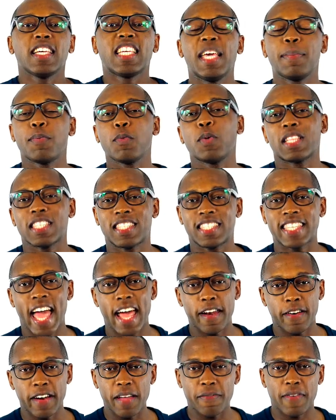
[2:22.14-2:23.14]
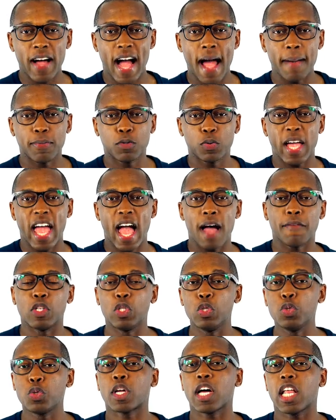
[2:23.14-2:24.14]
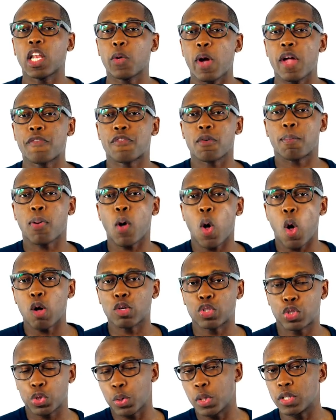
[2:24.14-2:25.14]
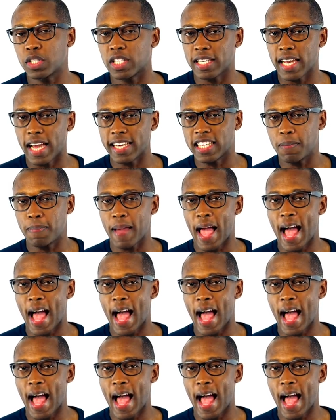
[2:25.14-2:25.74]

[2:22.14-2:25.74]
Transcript: Keeping with the Saturday vibes, we have a new colorway from Paul George and Nike